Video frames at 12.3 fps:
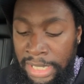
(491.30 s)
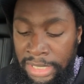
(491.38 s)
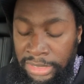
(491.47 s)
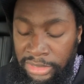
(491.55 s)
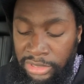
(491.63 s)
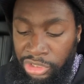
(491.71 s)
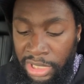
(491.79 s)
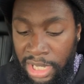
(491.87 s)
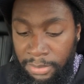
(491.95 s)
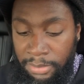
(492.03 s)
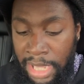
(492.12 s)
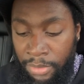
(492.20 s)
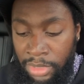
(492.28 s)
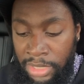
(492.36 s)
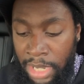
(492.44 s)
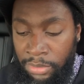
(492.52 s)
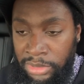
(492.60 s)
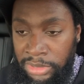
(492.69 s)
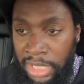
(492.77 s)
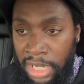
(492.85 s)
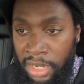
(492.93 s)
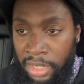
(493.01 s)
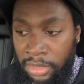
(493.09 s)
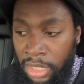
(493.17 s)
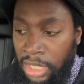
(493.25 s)
it's a shame that when I was
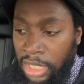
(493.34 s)
there,